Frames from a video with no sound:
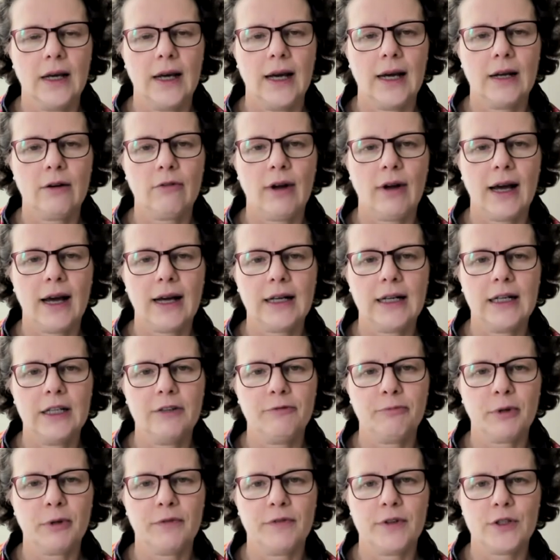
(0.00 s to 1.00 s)
At Radcliffe,
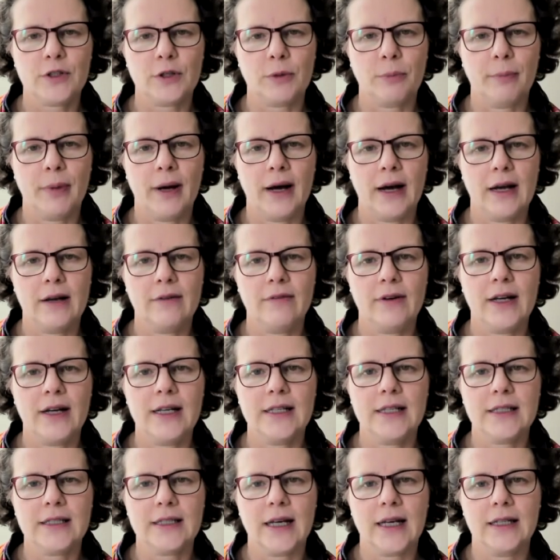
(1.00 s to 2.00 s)
Professor Paiva
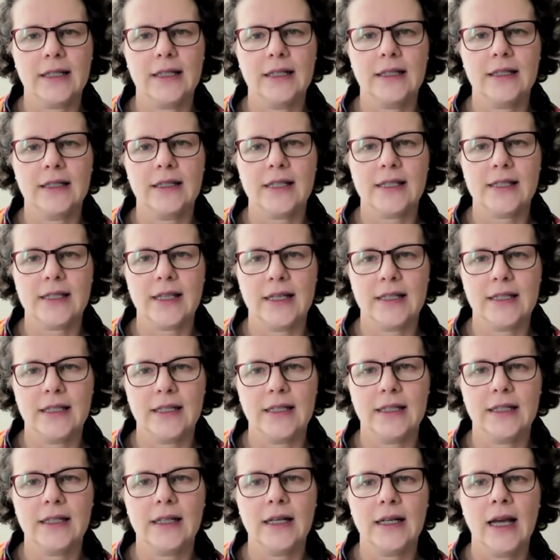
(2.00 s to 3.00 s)
is studying the
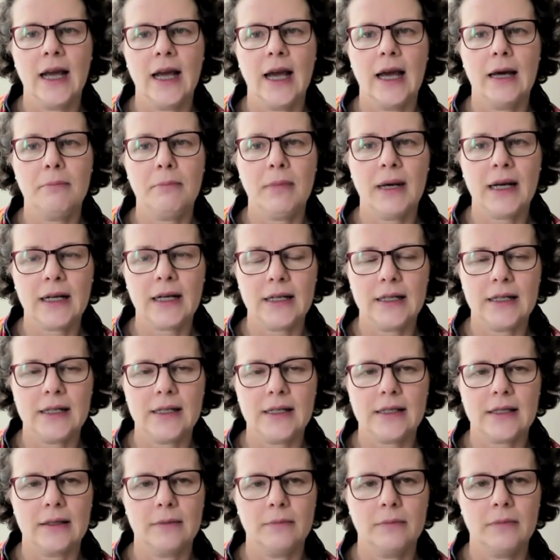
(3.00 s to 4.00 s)
setting and
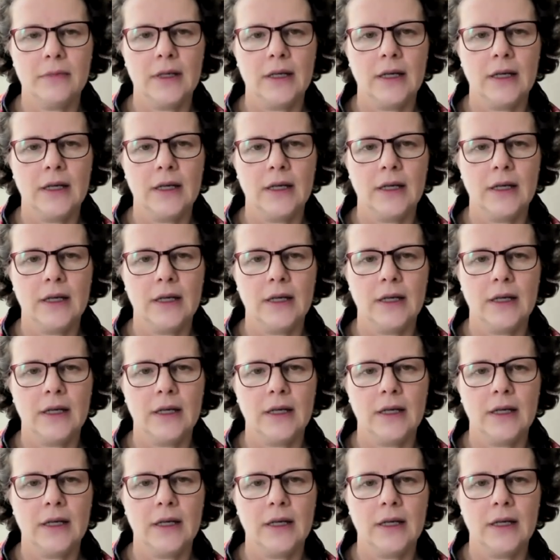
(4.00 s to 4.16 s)
mechanism